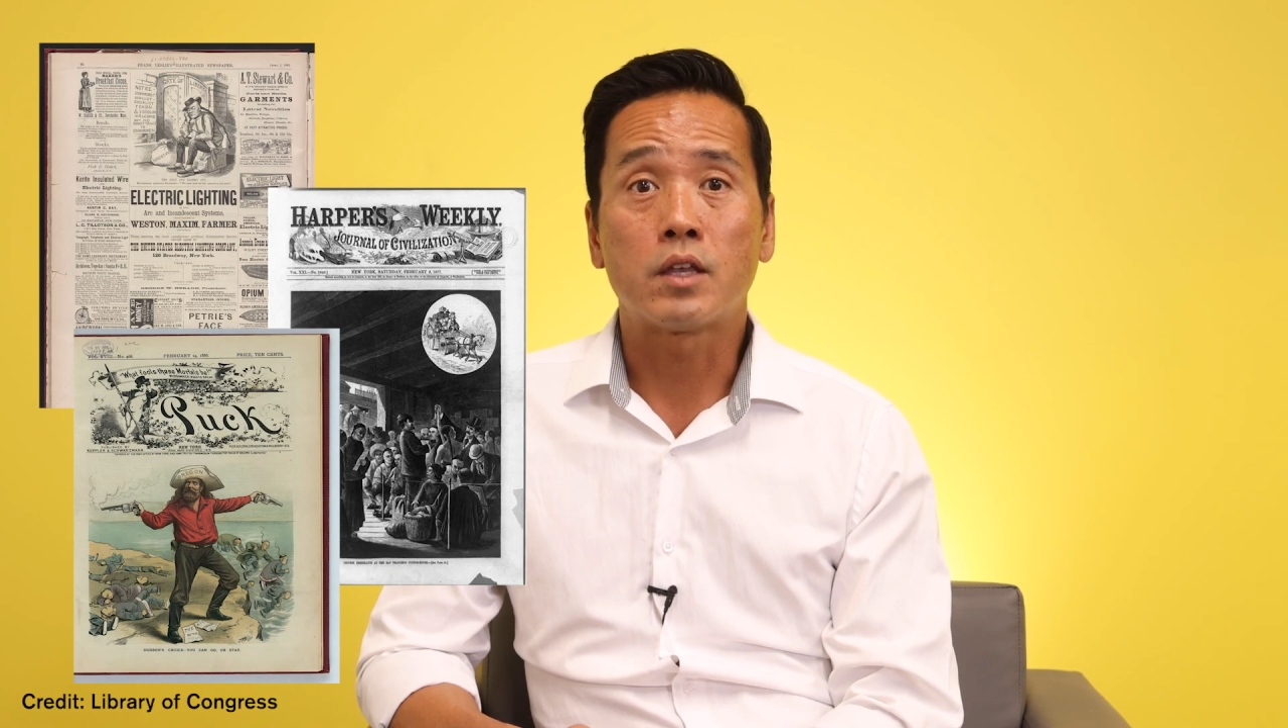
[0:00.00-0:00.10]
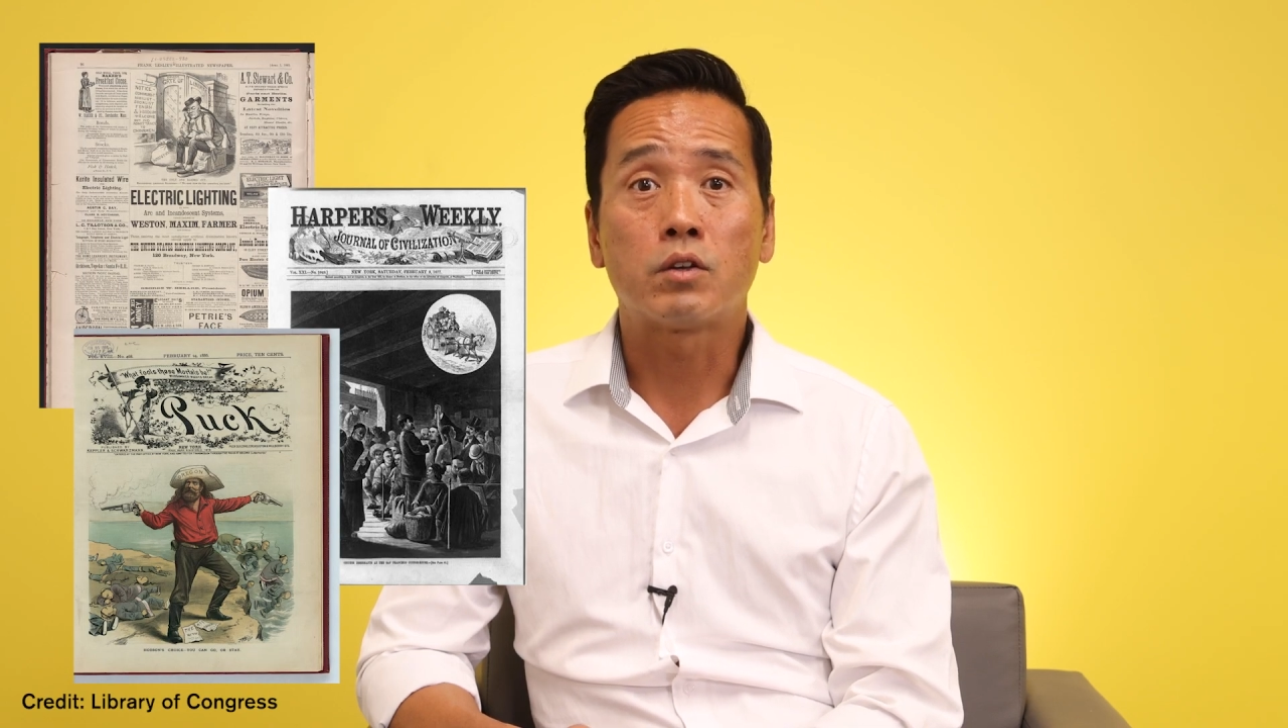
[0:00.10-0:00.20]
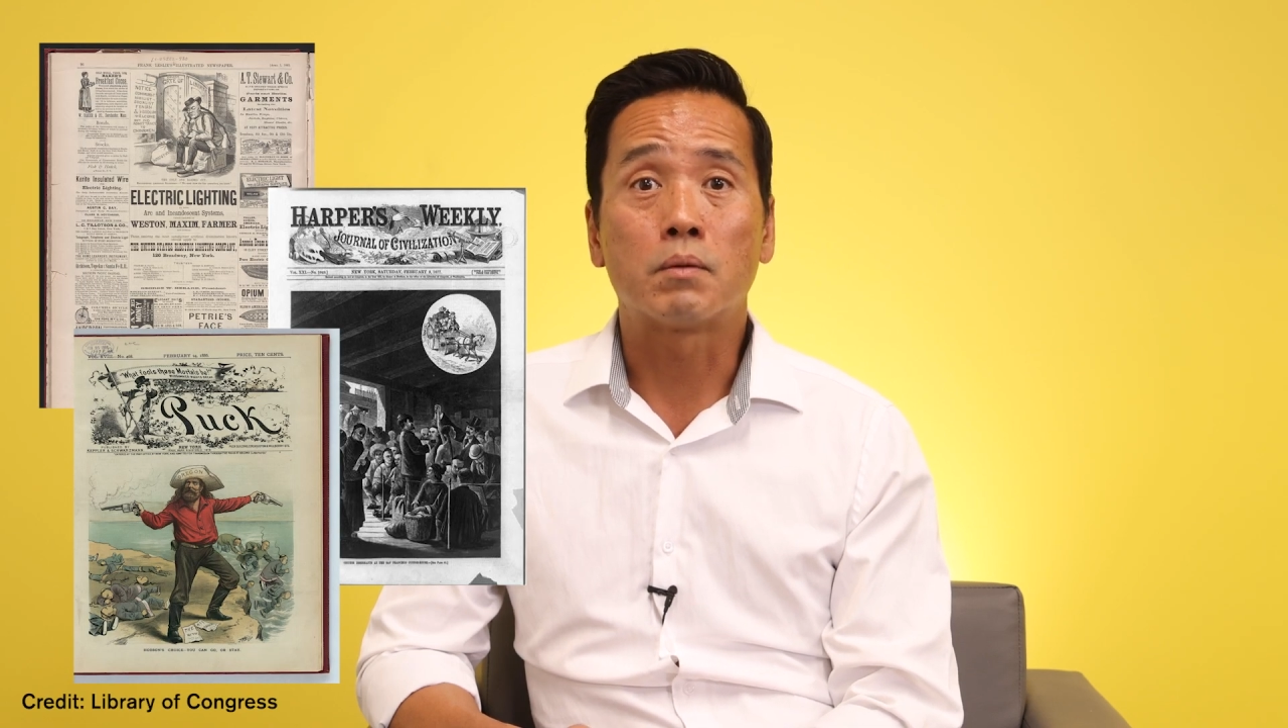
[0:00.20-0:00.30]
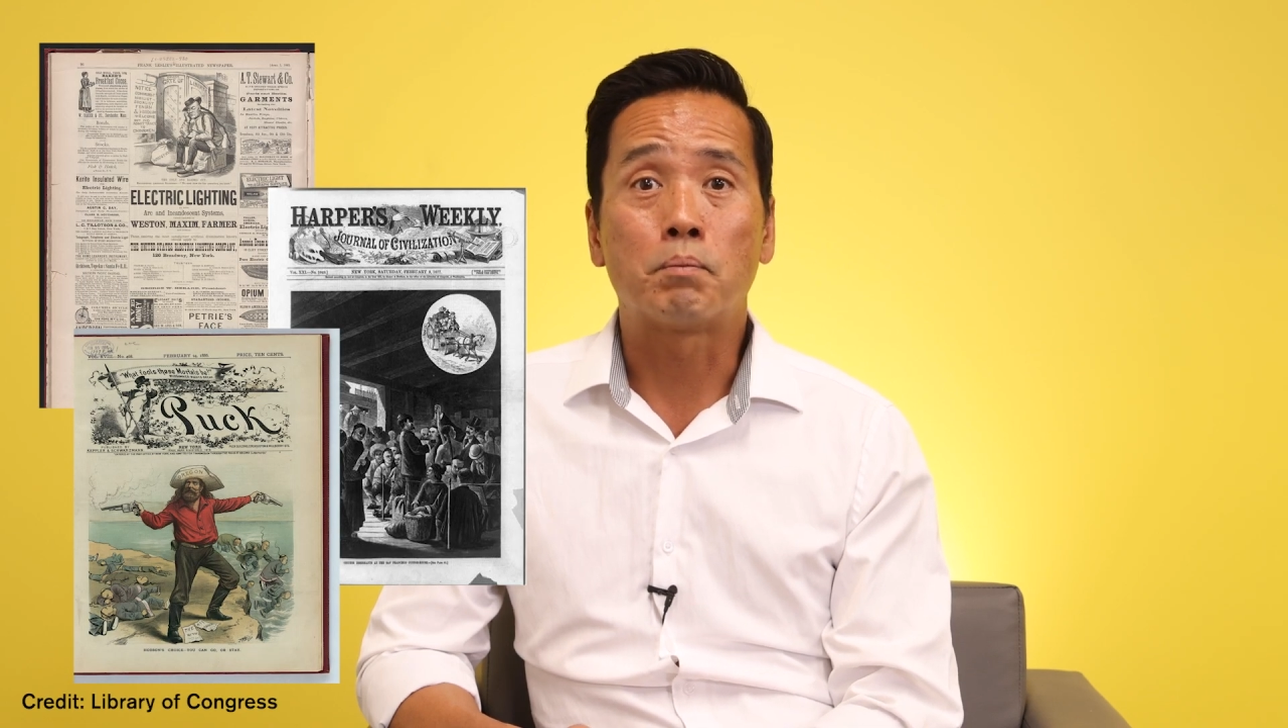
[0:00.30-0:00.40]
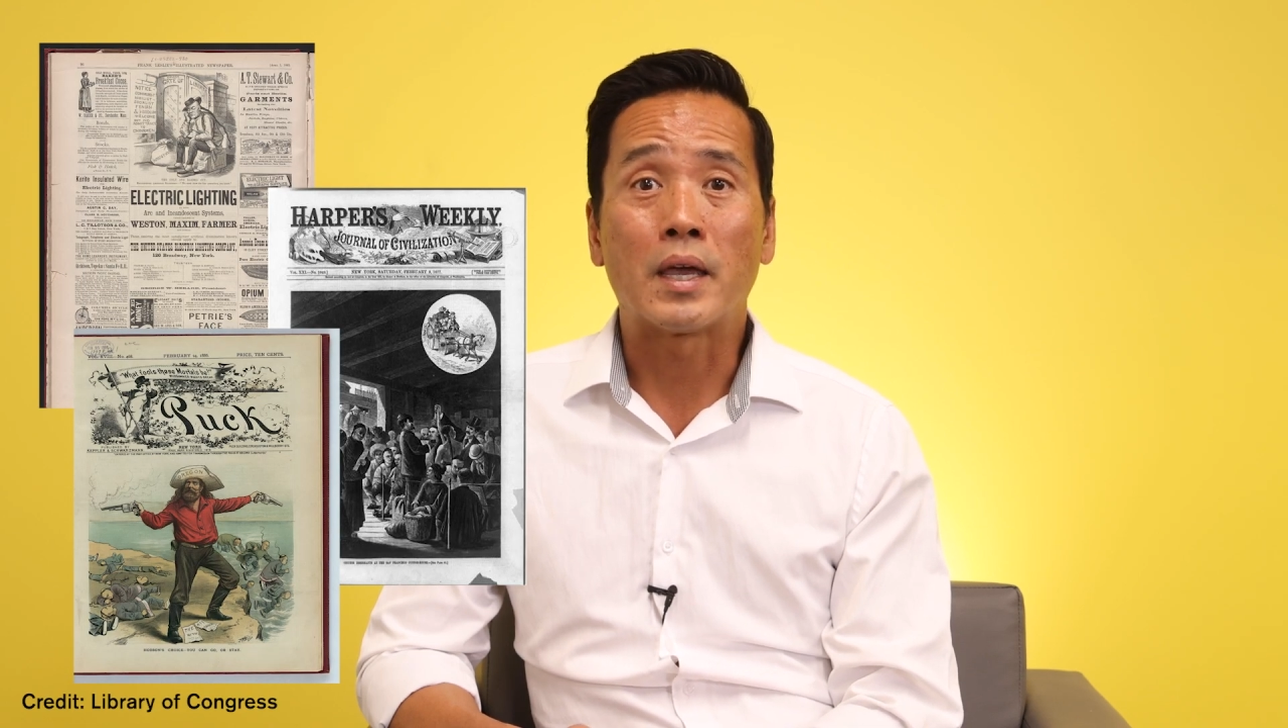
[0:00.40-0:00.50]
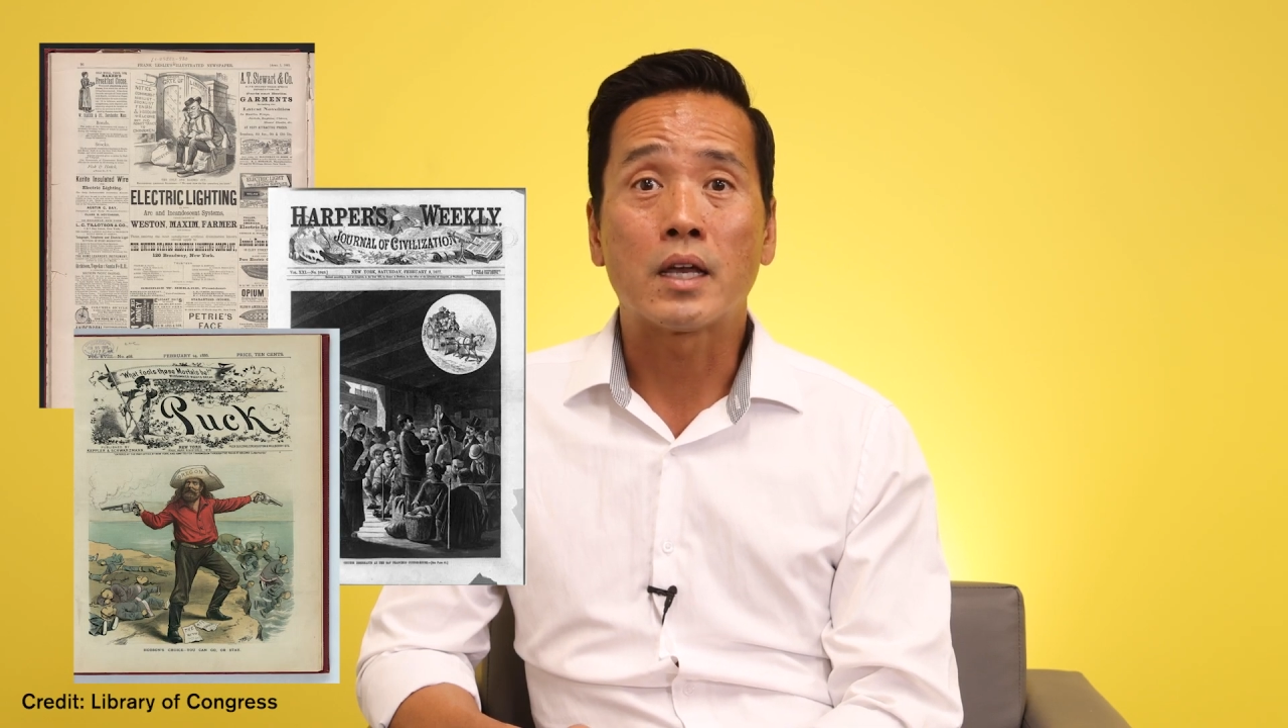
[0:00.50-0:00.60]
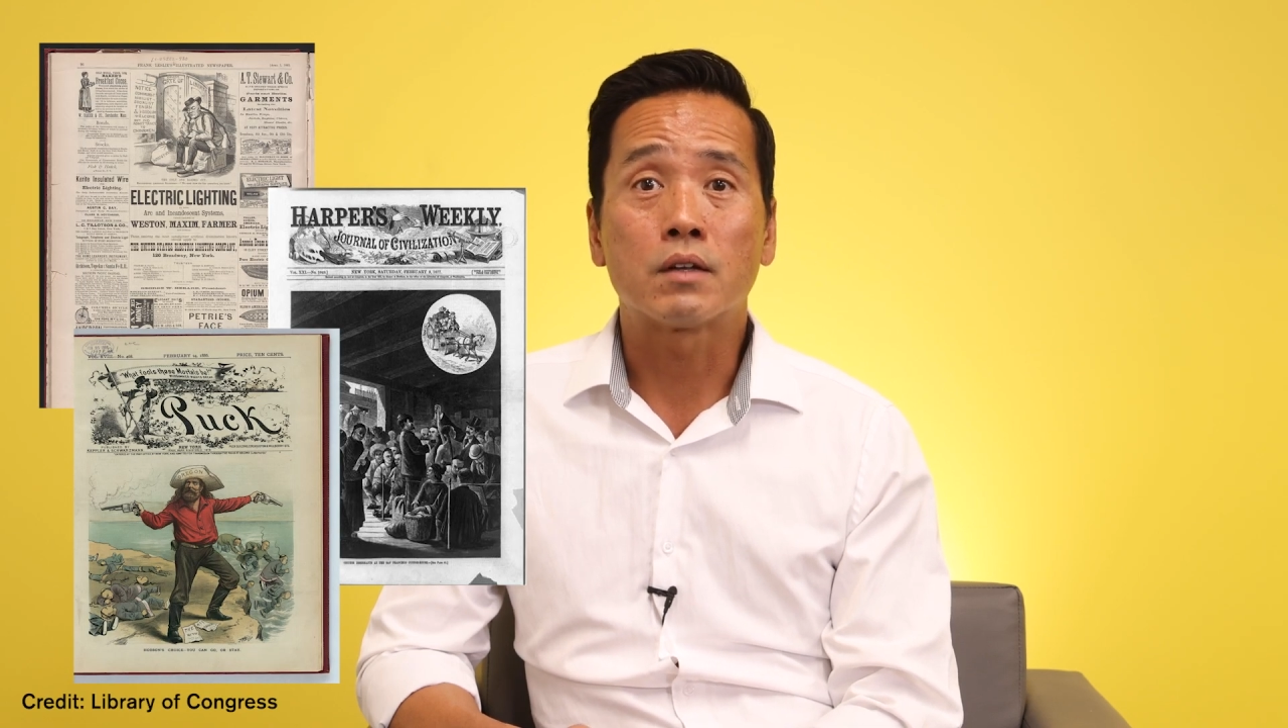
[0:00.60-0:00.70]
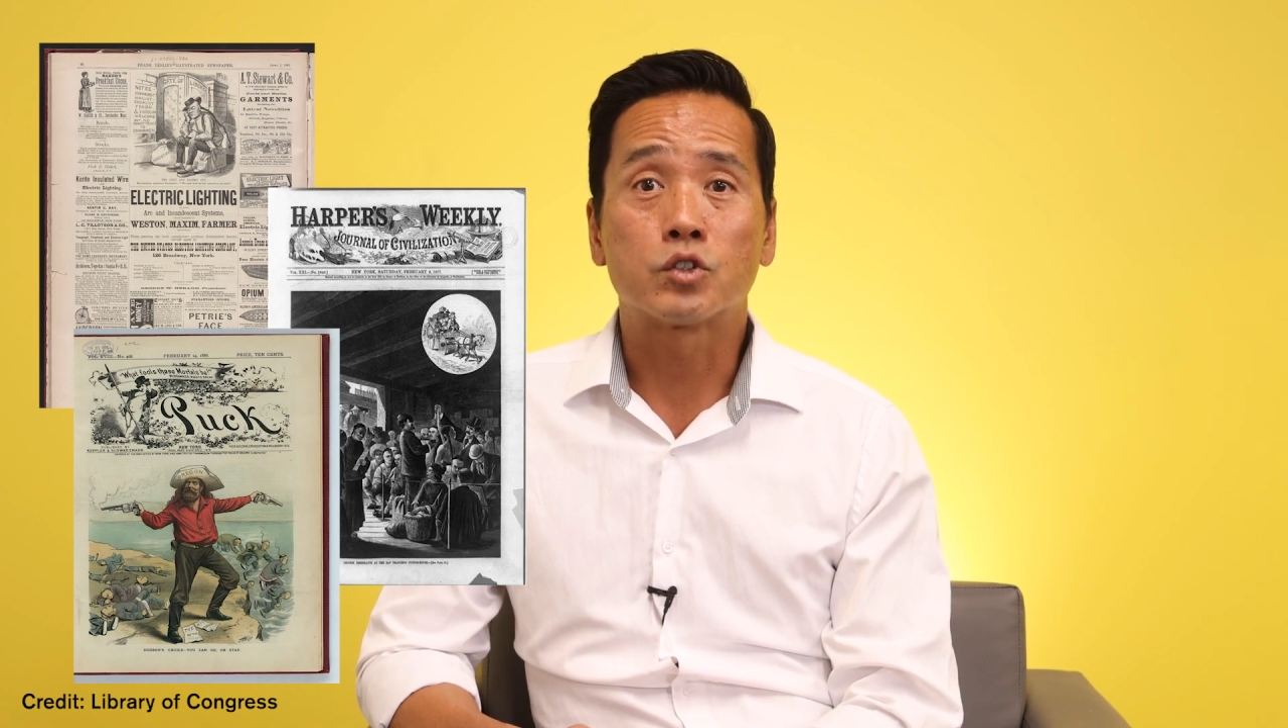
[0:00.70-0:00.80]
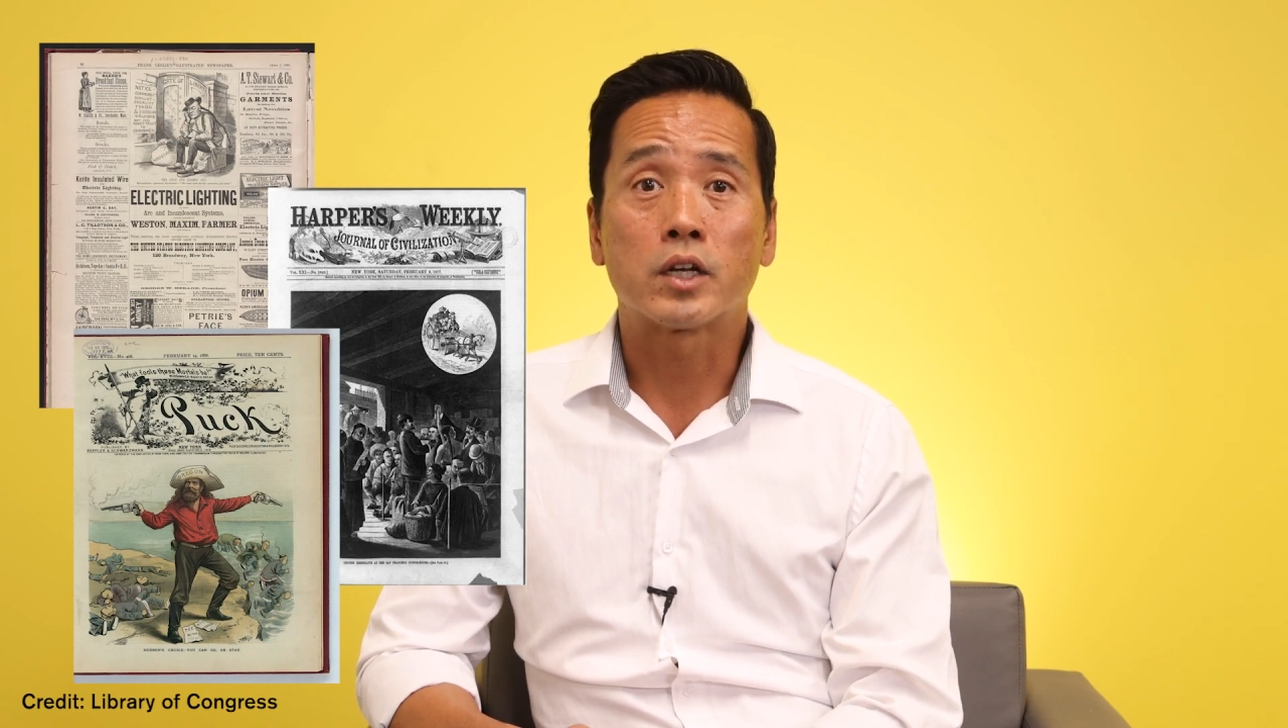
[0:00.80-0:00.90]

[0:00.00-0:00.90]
10-year ban